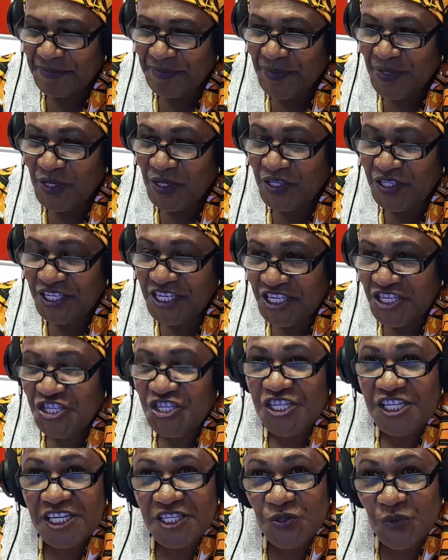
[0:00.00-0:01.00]
this year,
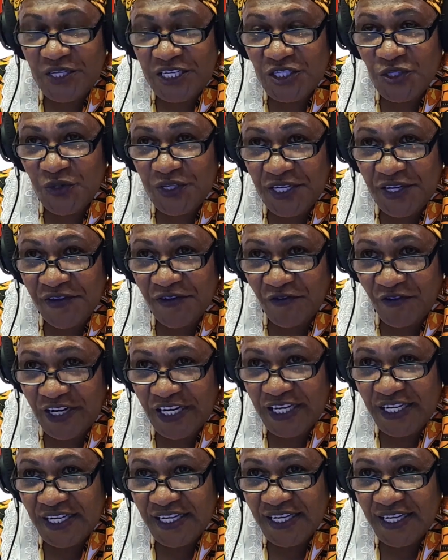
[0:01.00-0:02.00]
2023,
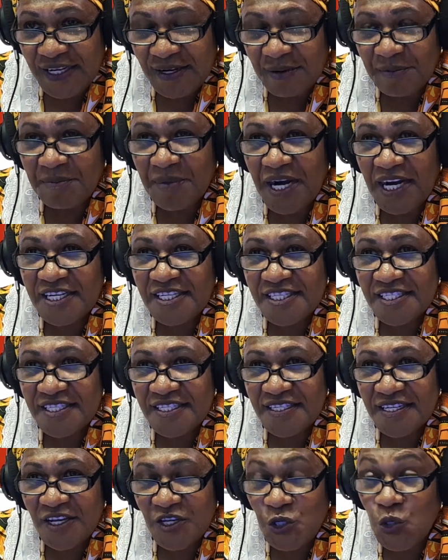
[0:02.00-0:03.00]
marks
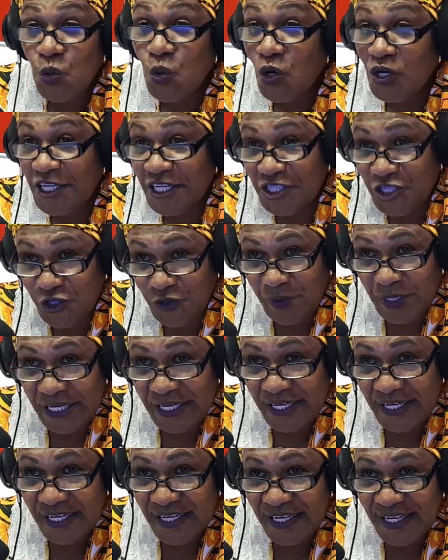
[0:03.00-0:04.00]
your Golden Jubilee.
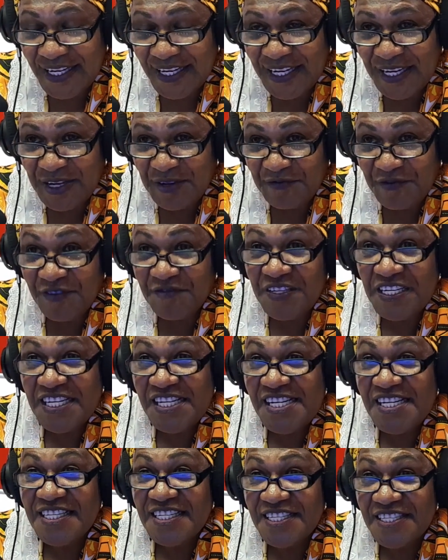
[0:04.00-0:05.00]
50
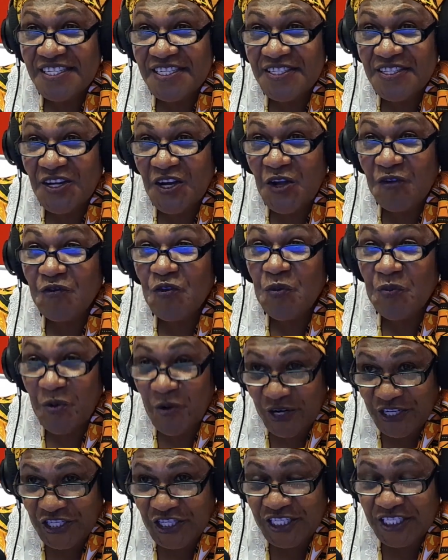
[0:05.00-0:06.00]
years of
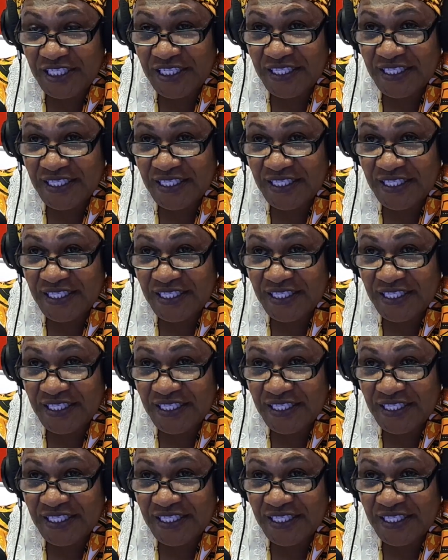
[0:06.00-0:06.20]
operation